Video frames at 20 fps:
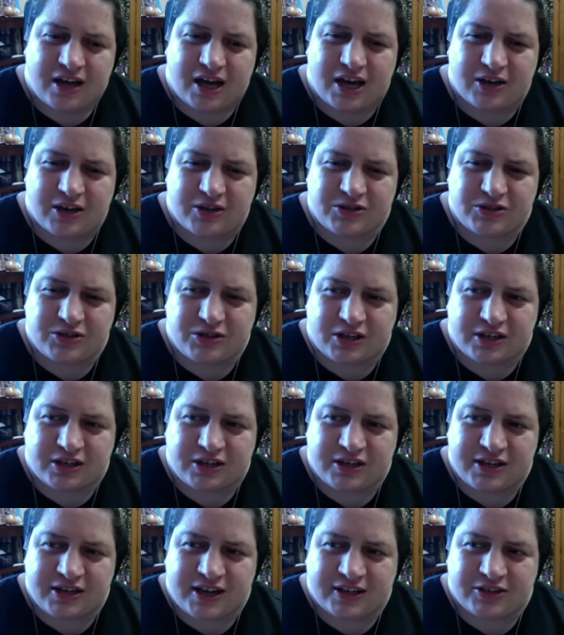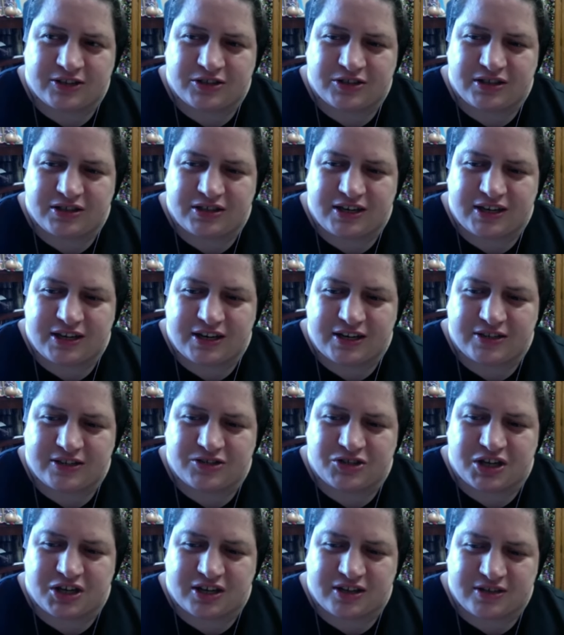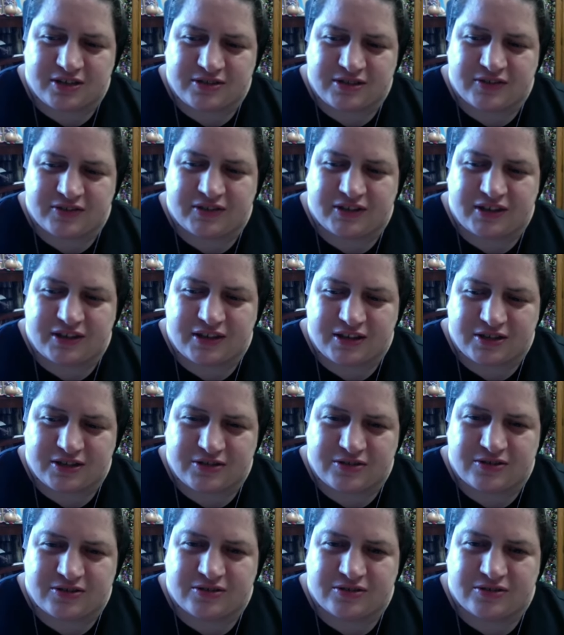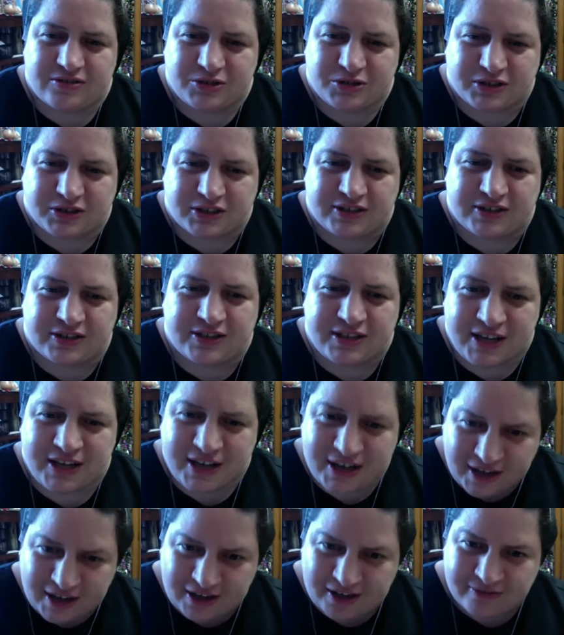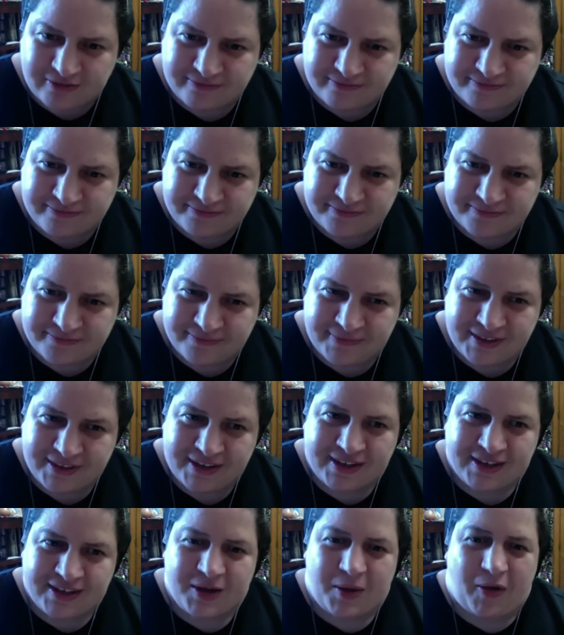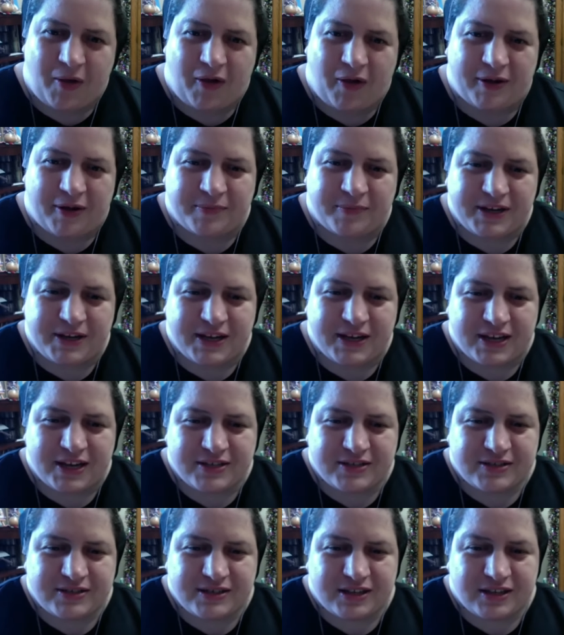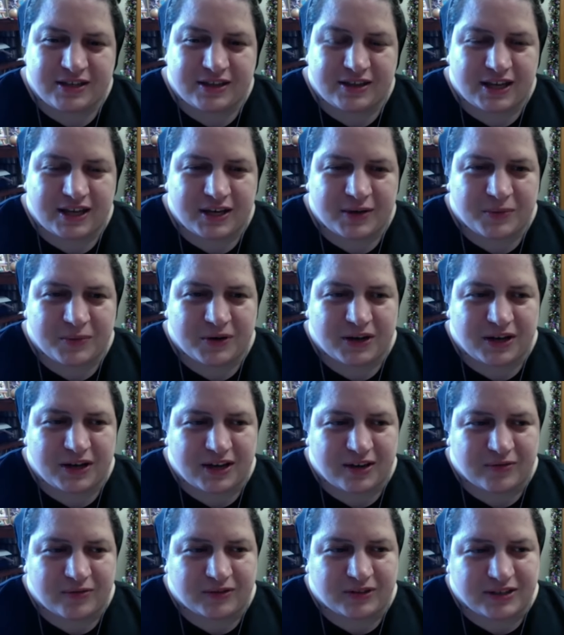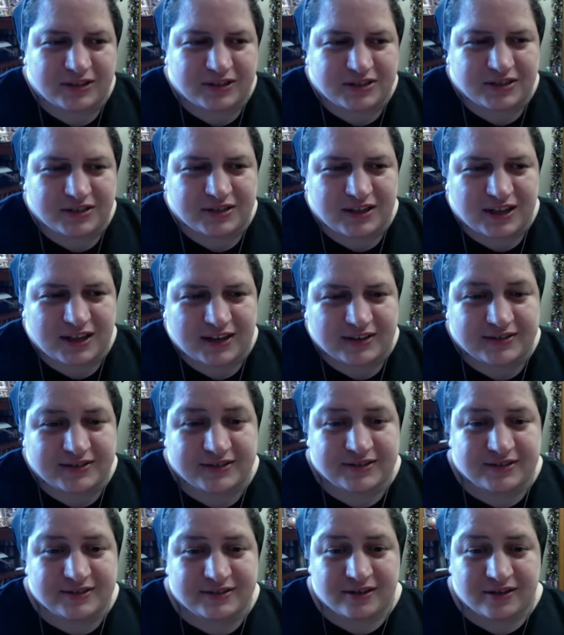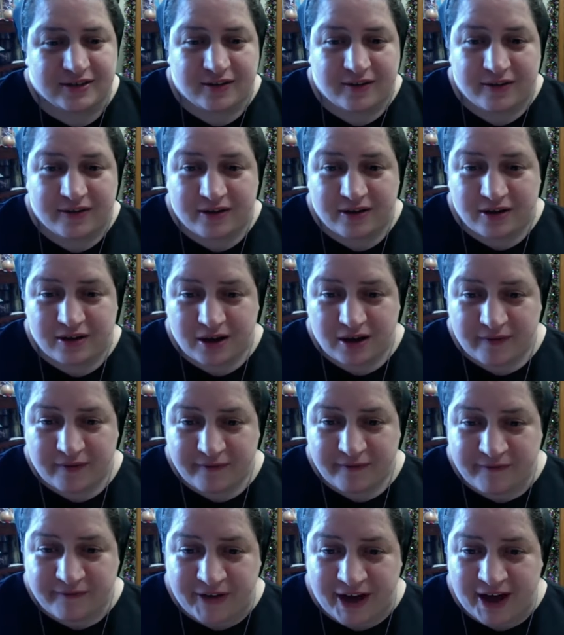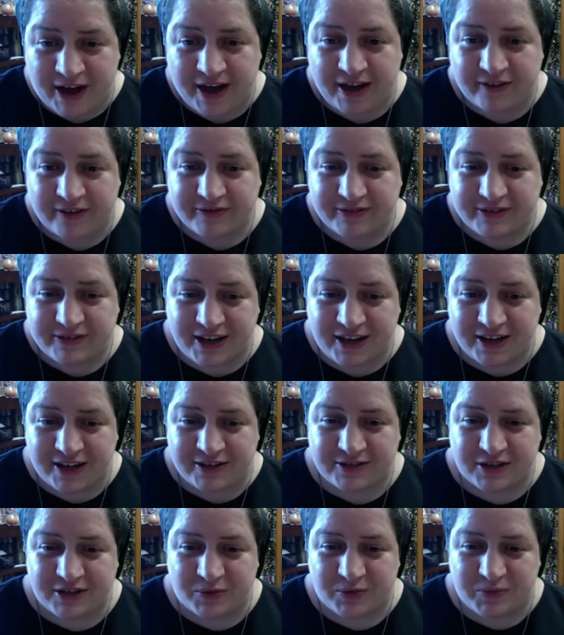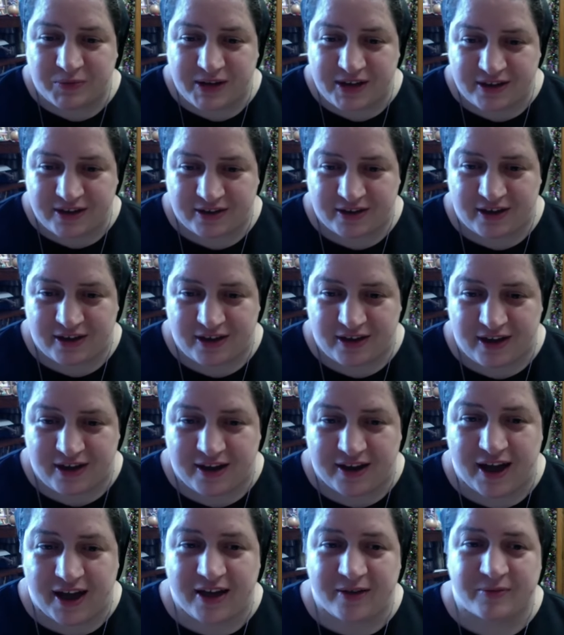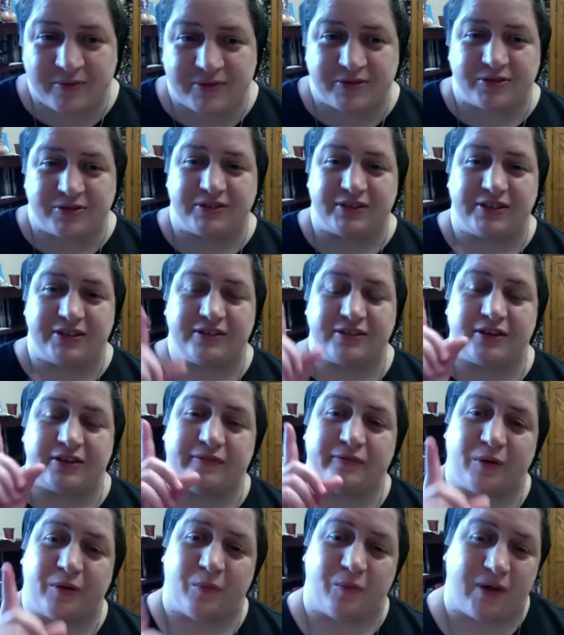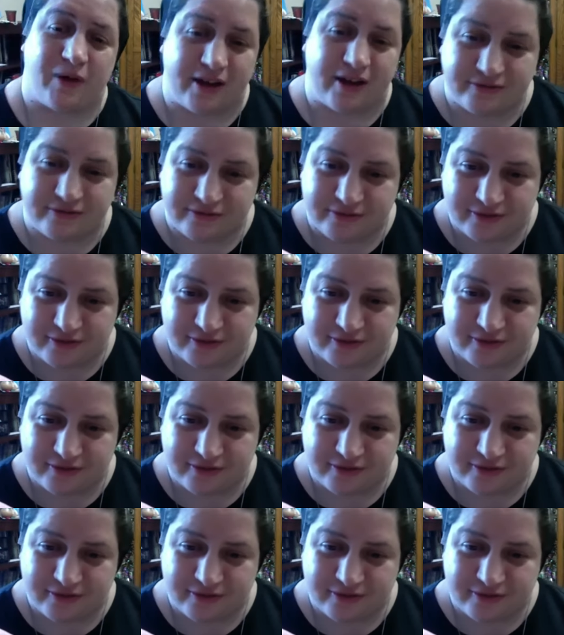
I started actually getting jealous of the kids during the day because they were in religion class 5 days a week and I was only in there for one.